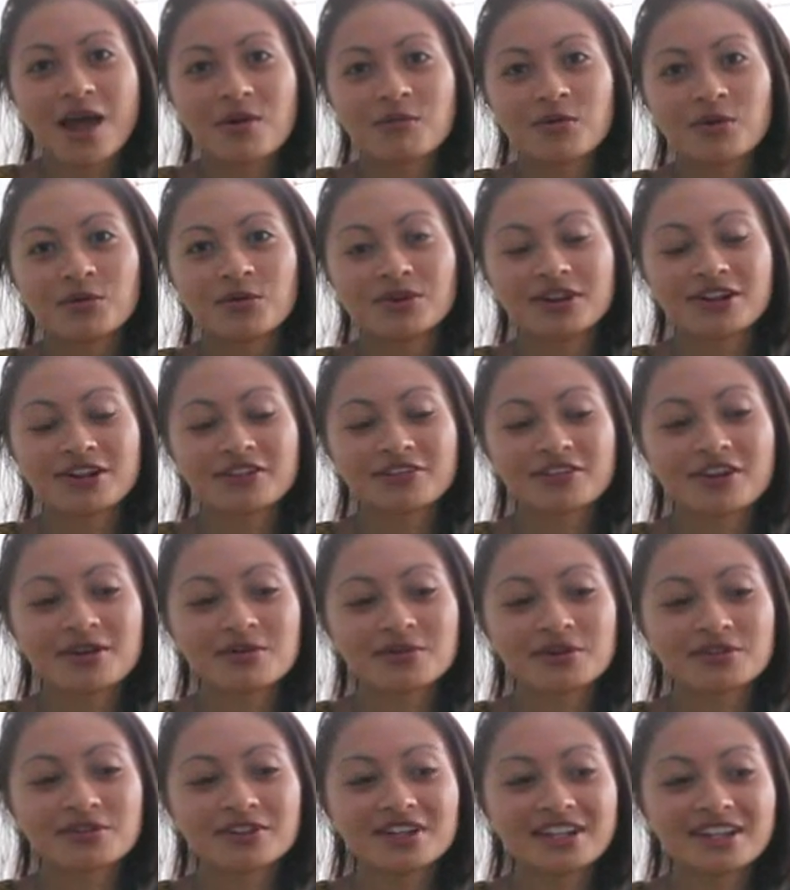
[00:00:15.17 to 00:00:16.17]
But what I've come
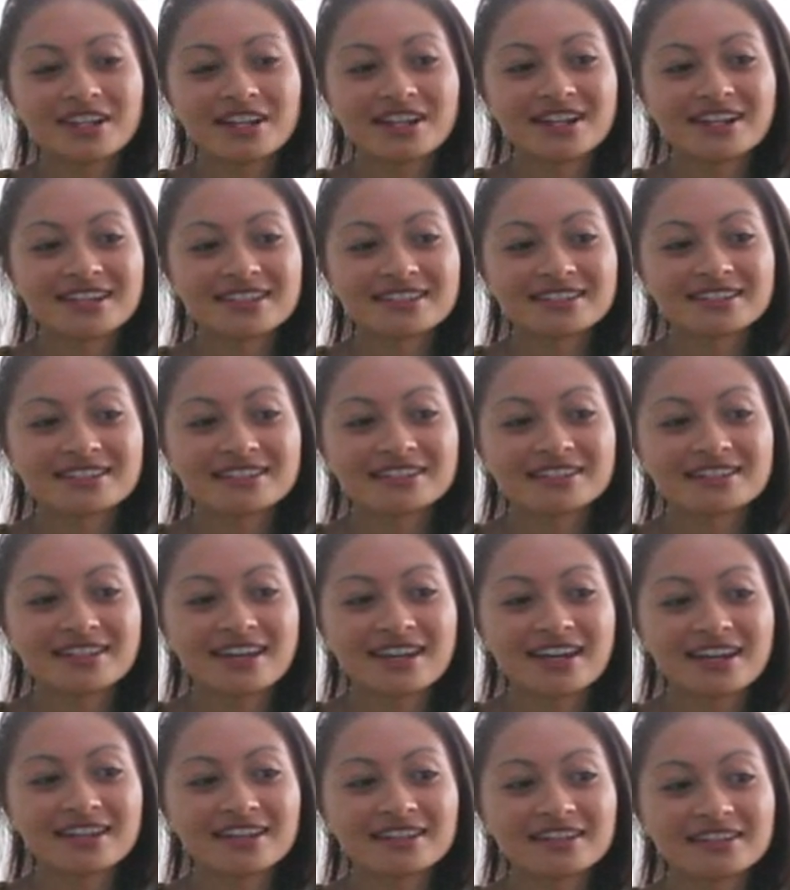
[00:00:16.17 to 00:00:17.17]
to realize is
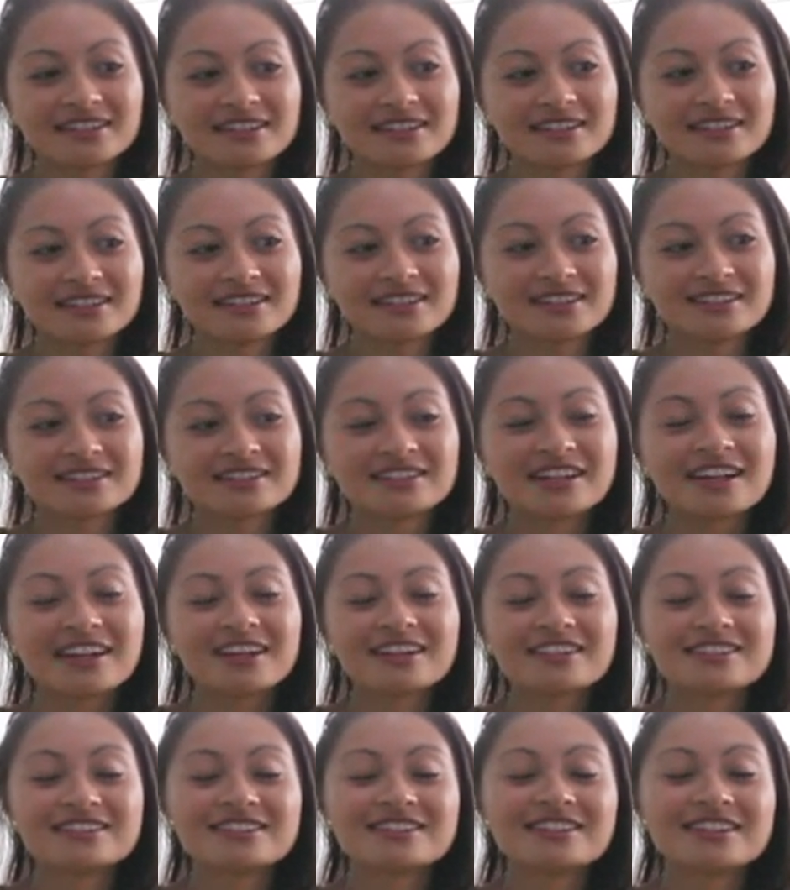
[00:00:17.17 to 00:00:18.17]
that it's not
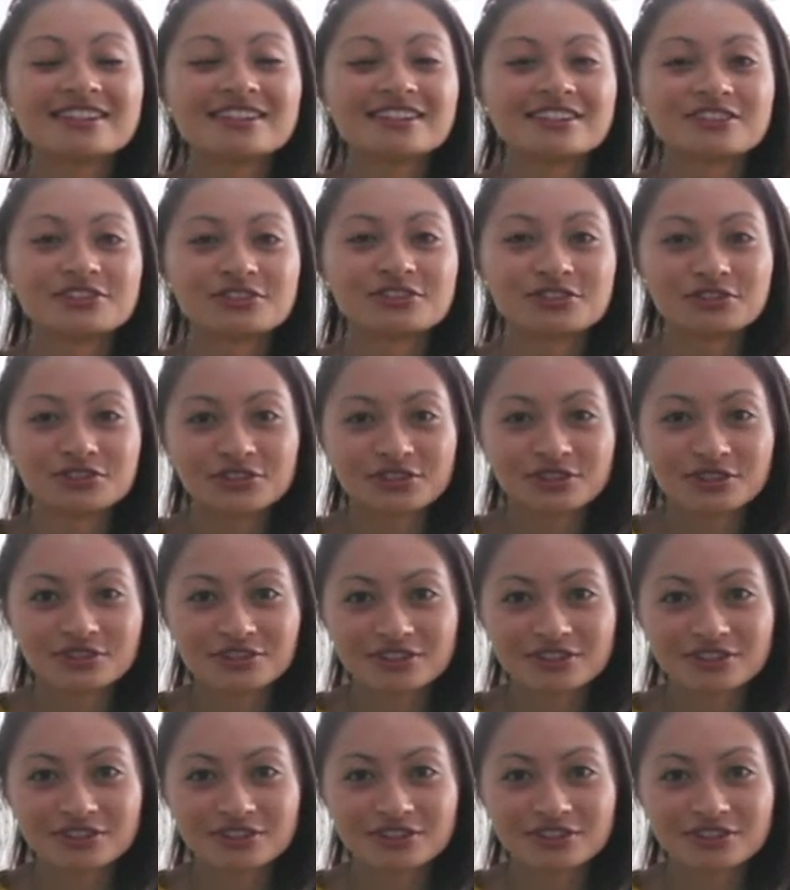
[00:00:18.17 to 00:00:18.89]
necessarily true,